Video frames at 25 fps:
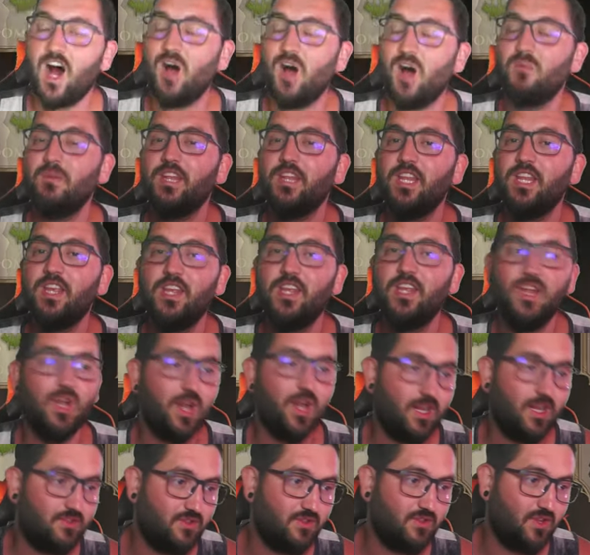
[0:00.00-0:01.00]
how many hero
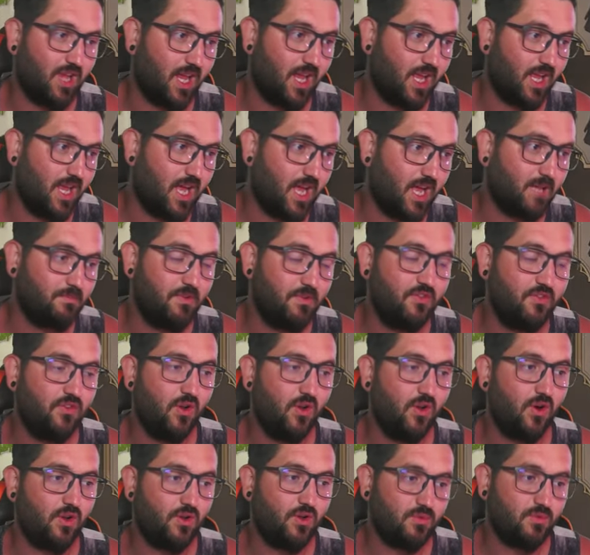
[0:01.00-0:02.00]
lights you can get.
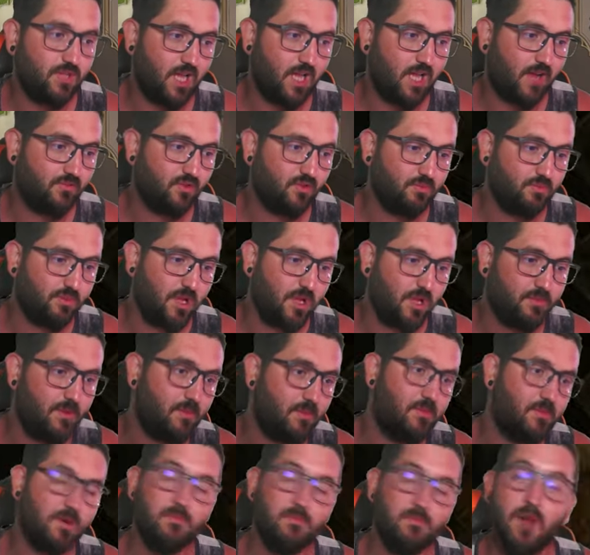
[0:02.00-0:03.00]
Before, you would have to play
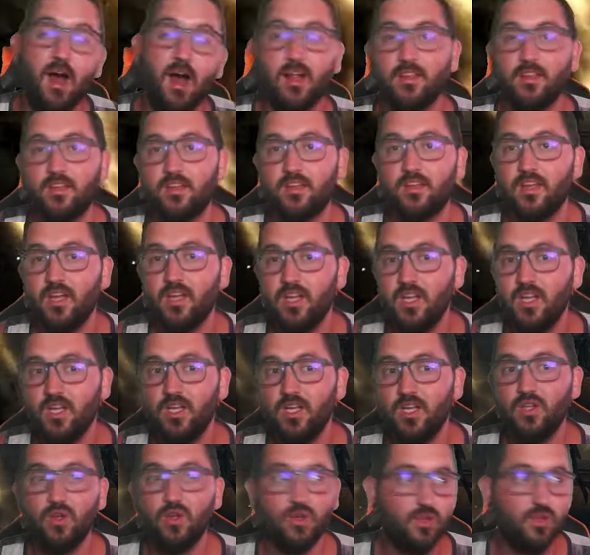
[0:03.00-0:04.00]
maybe a month
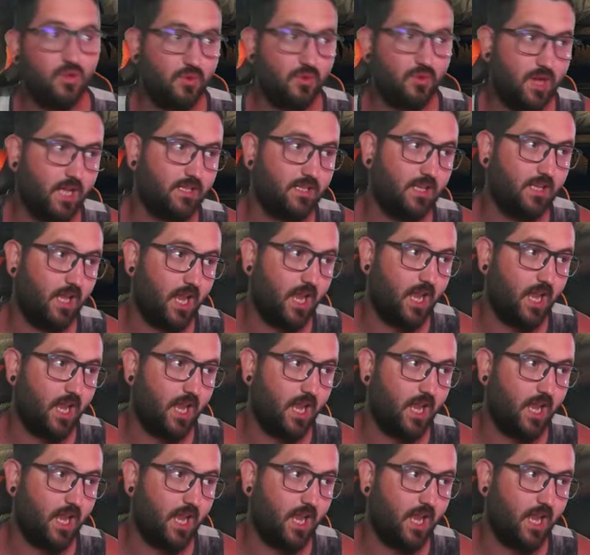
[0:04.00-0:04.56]
in order to get a